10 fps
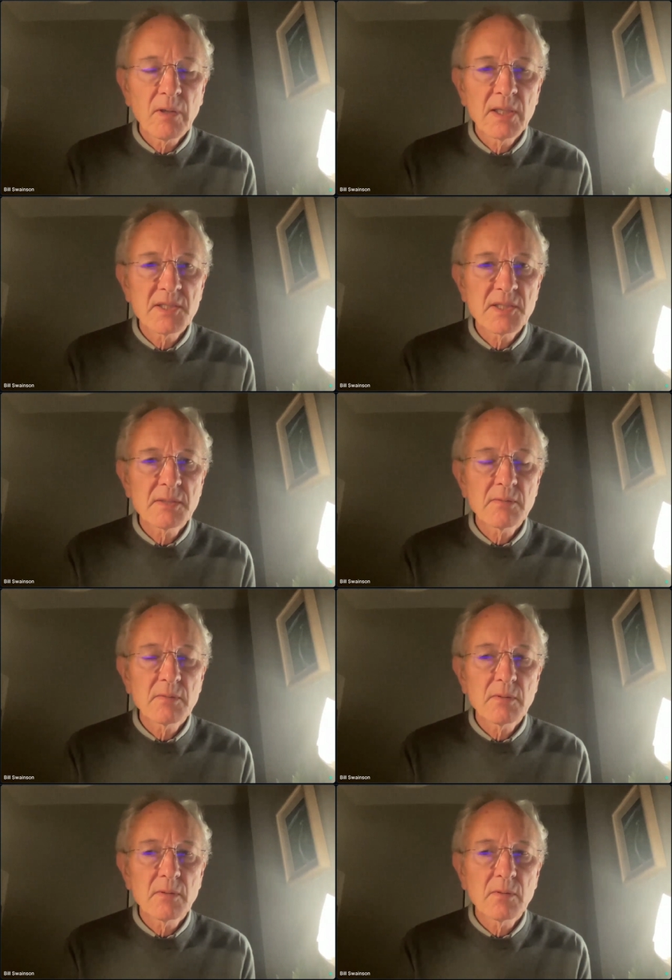It's
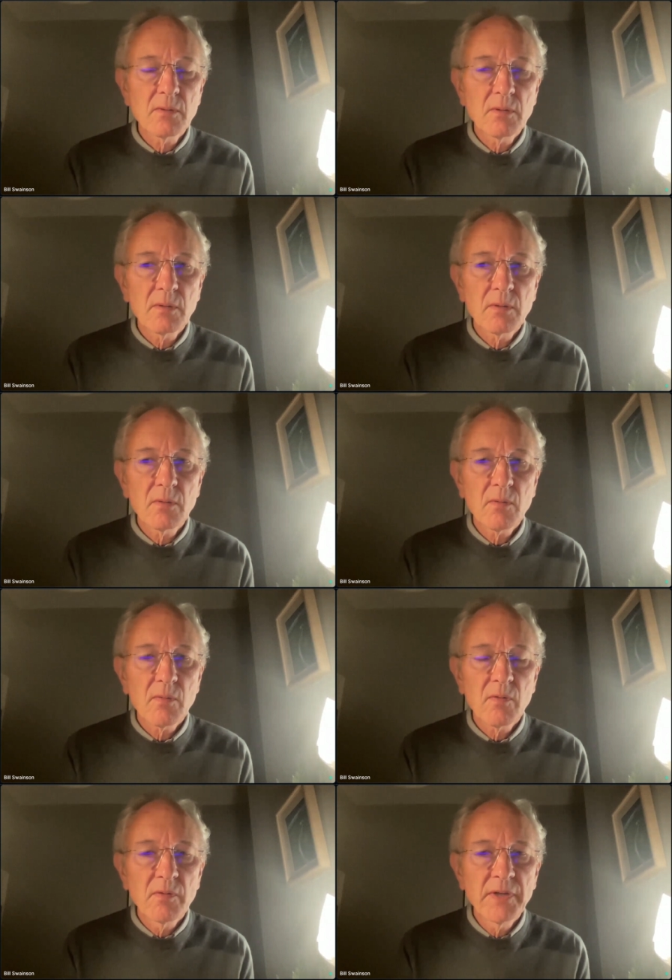
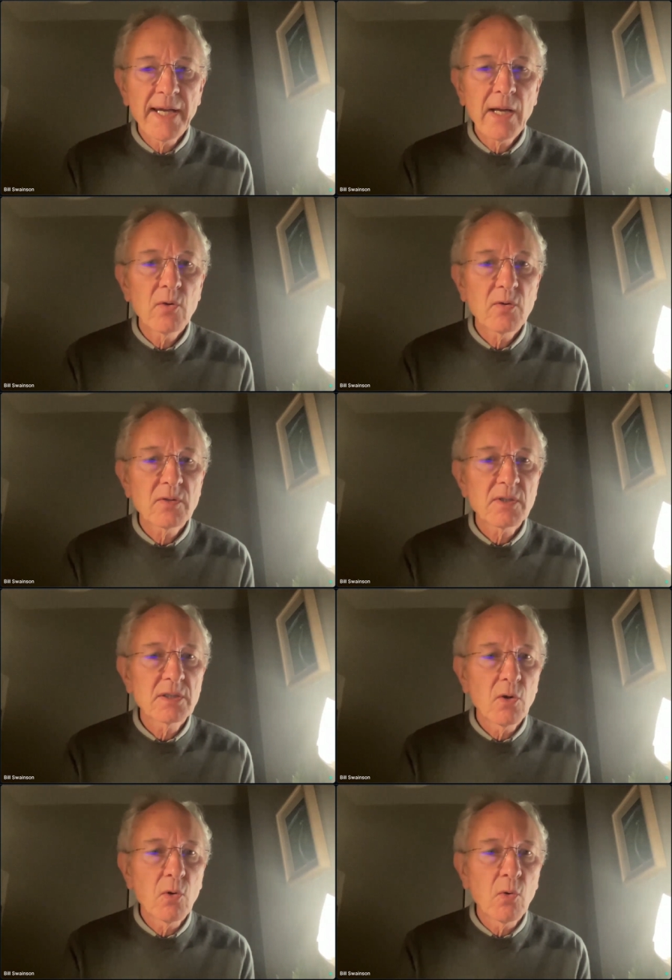now
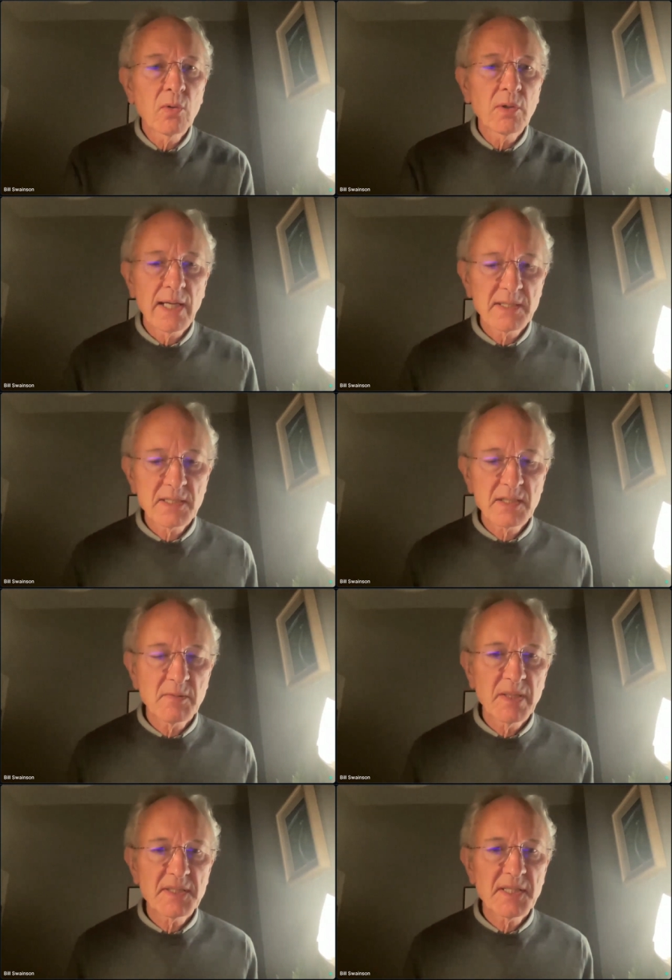all that has
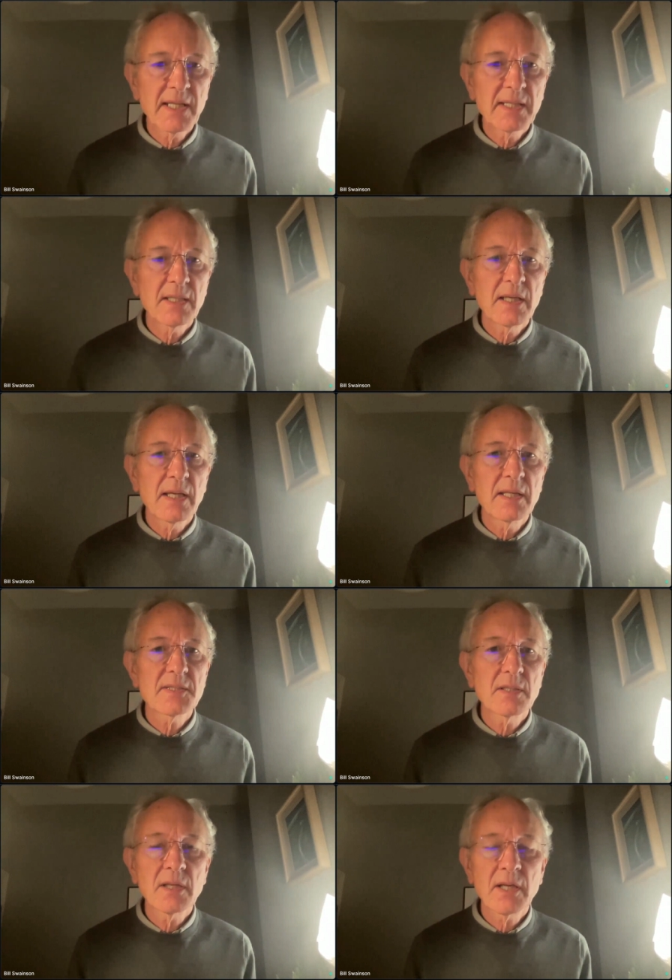to be said
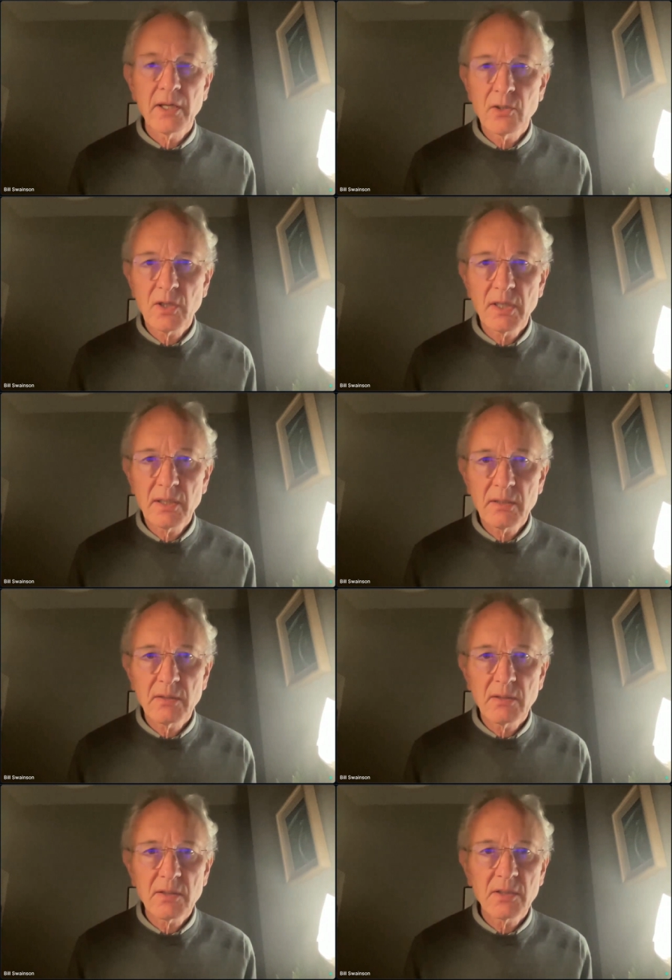is, Georgi,
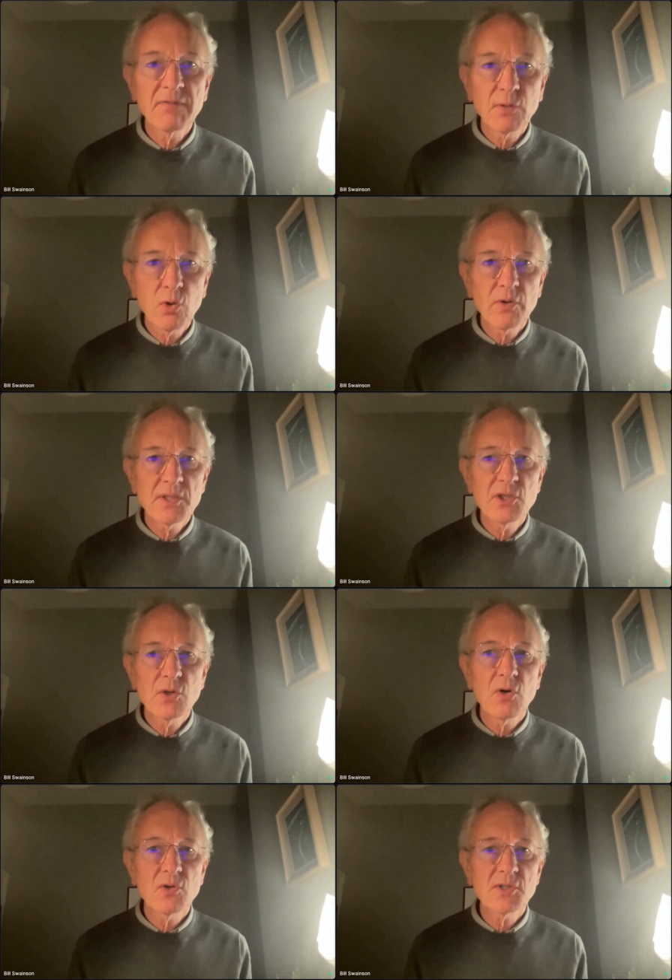the floor is
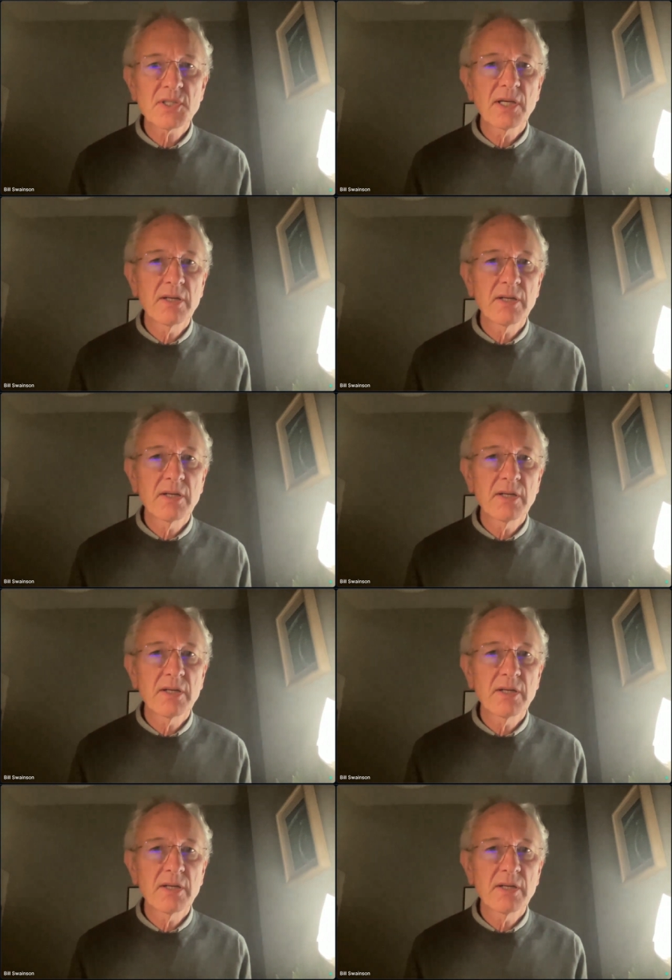yours.